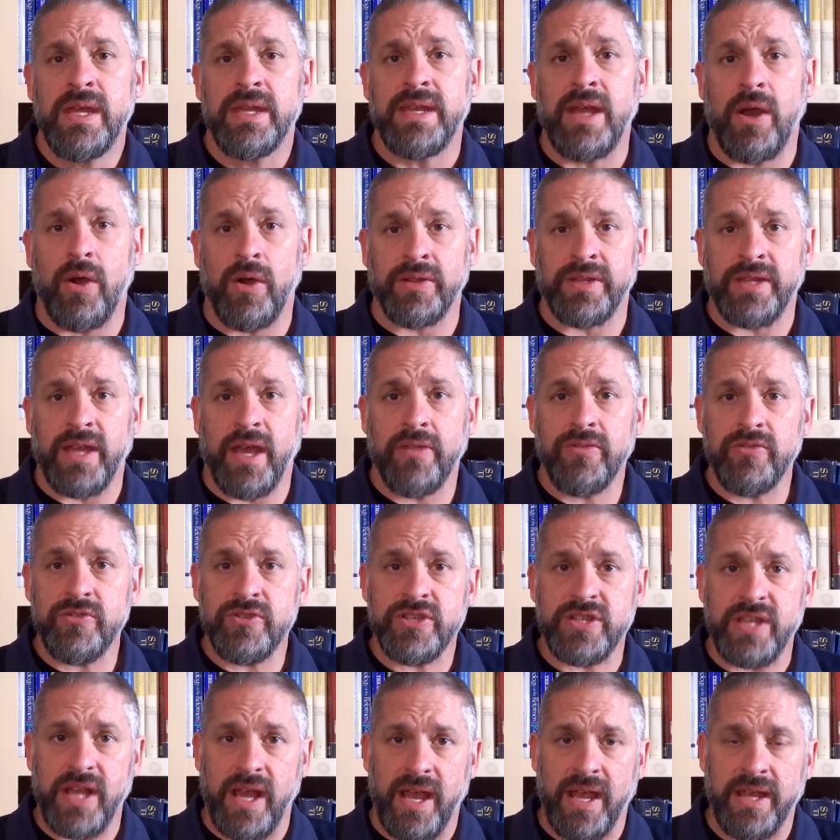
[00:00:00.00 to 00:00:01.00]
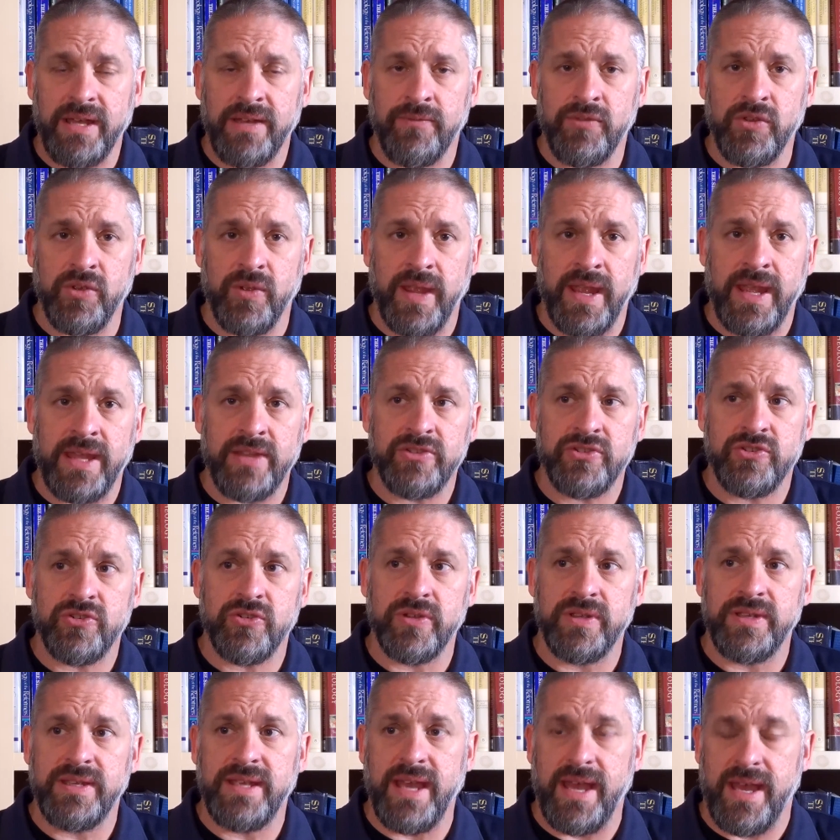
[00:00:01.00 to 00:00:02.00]
Now, on the other side, if you
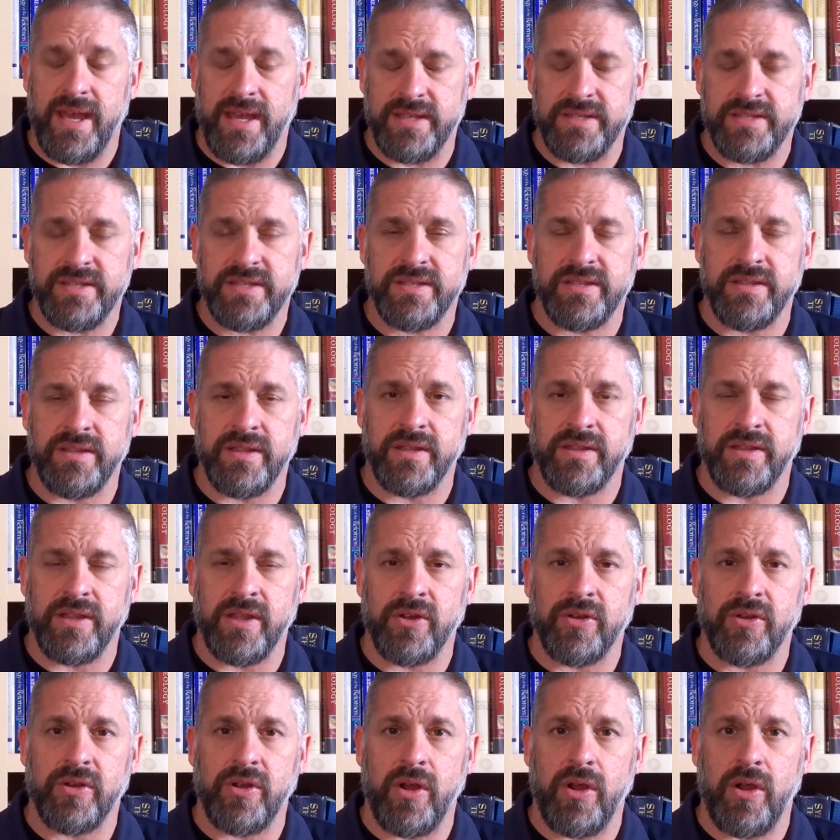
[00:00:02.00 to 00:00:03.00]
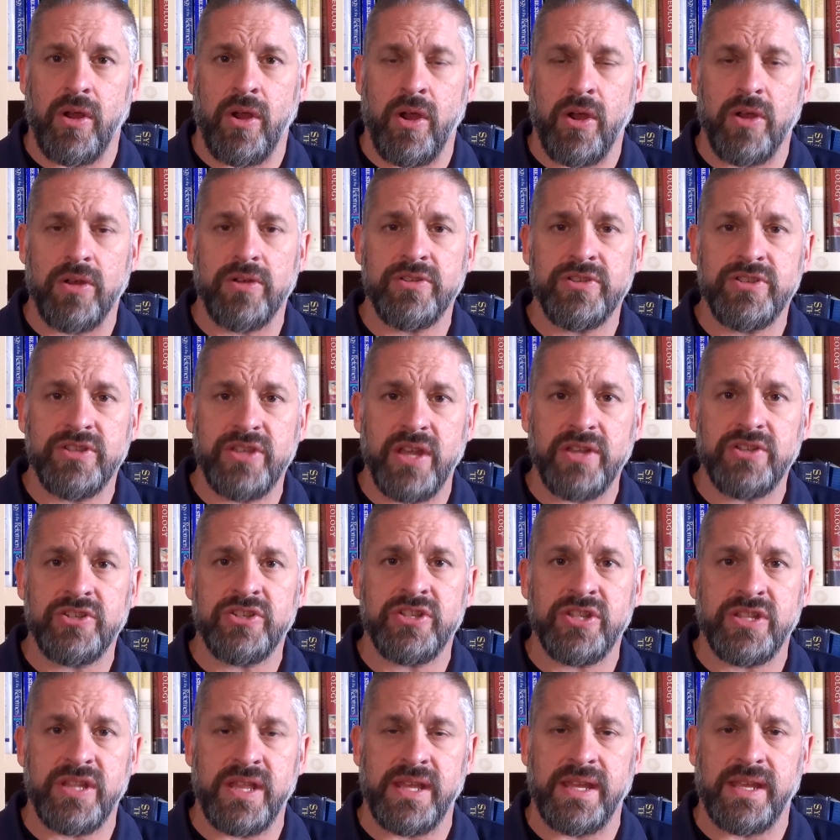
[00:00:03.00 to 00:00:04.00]
answer yes, that there are
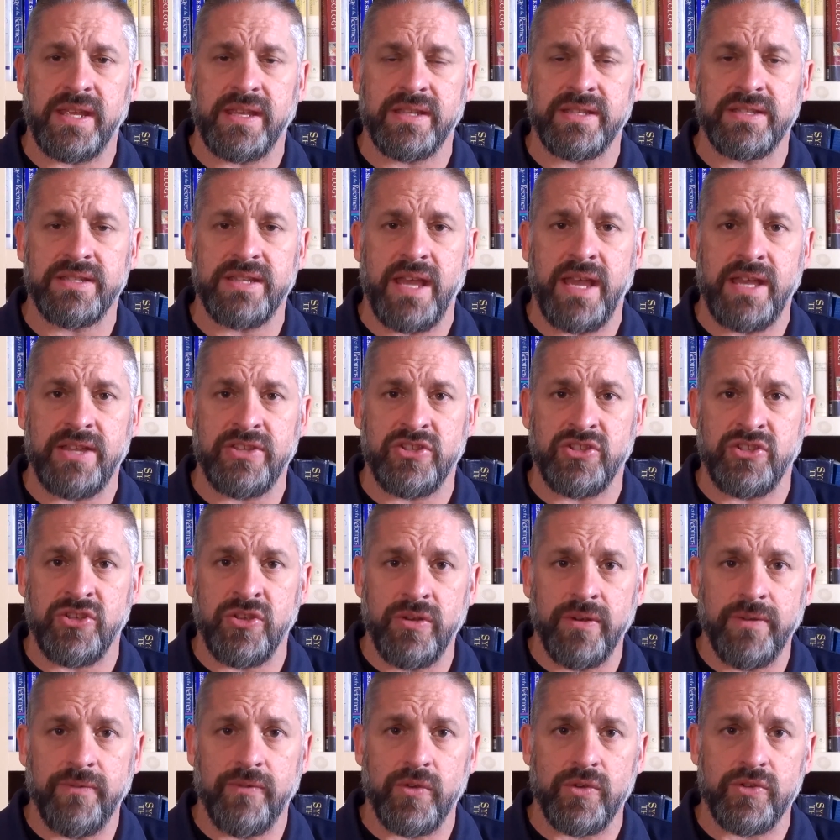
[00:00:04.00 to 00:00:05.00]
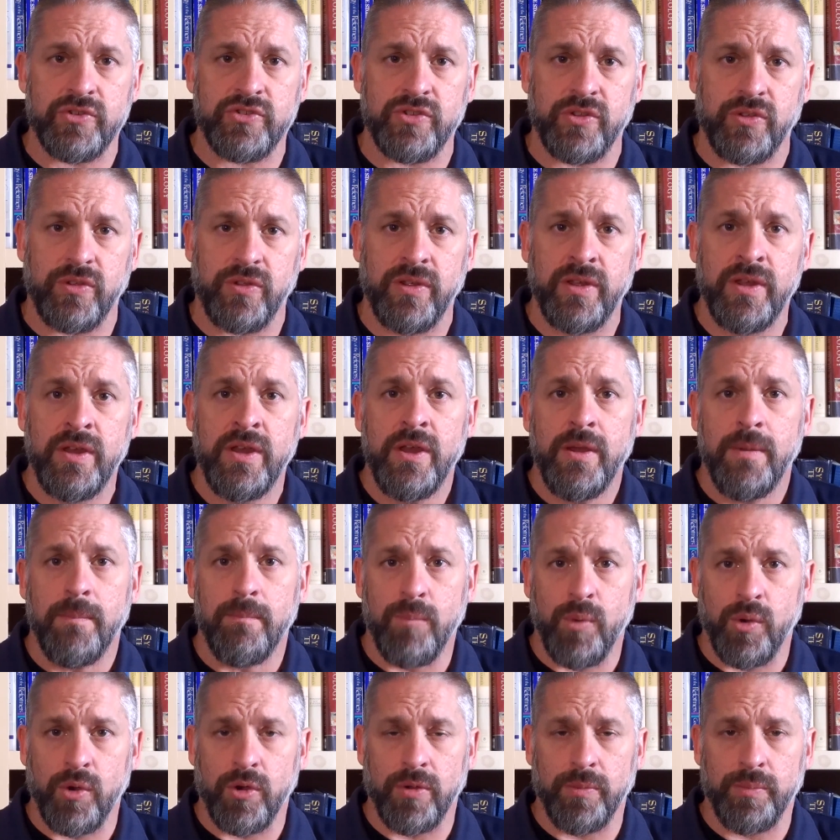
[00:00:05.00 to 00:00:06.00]
such things as universal
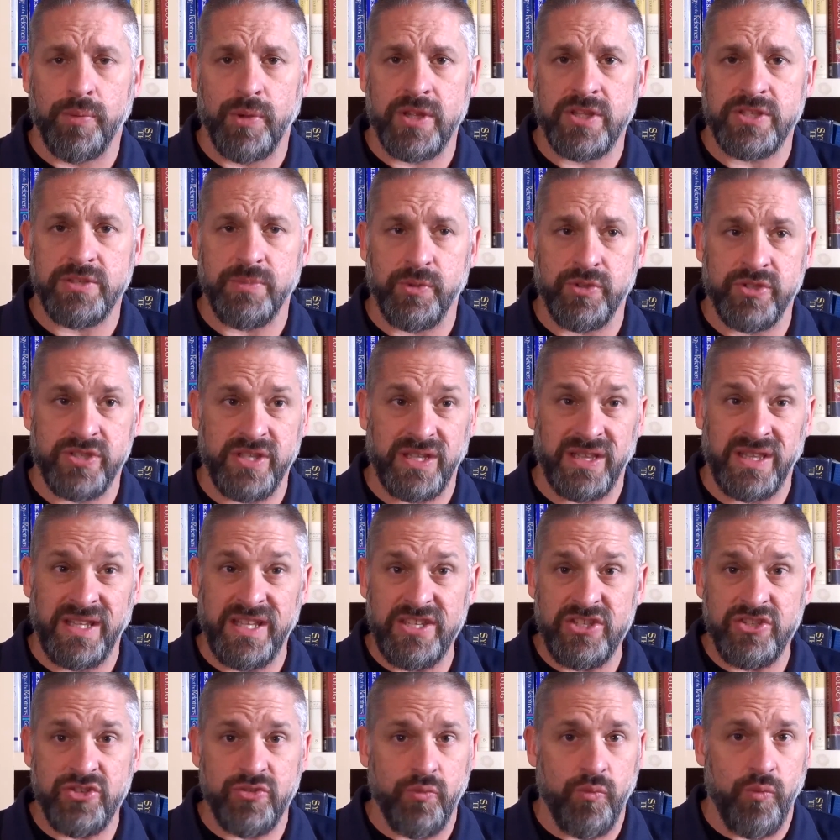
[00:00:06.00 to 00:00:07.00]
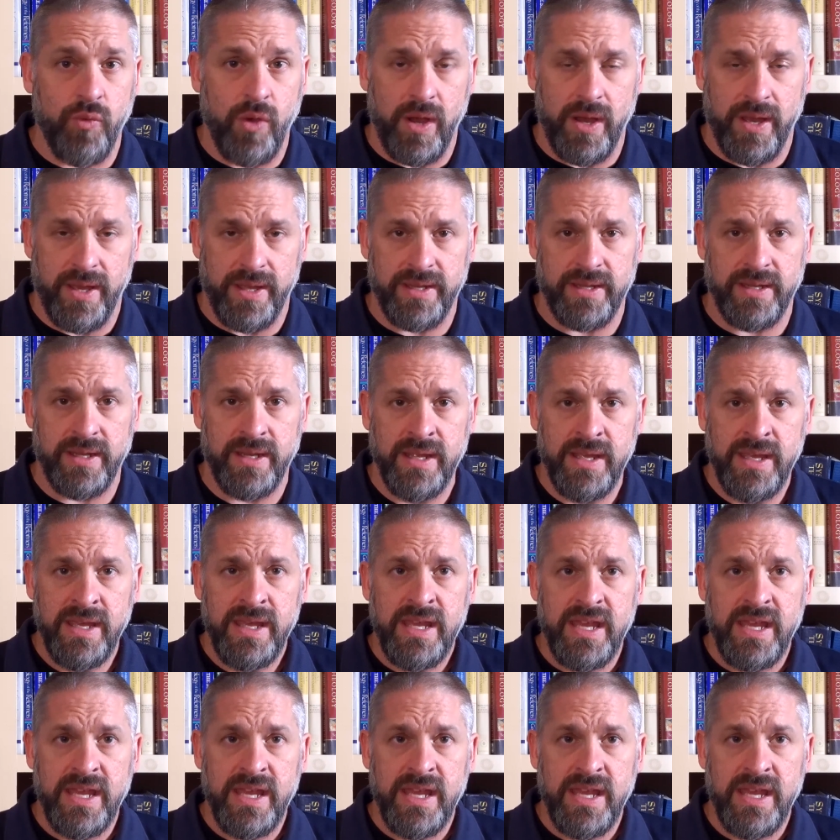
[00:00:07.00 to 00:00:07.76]
moral principles, at least one,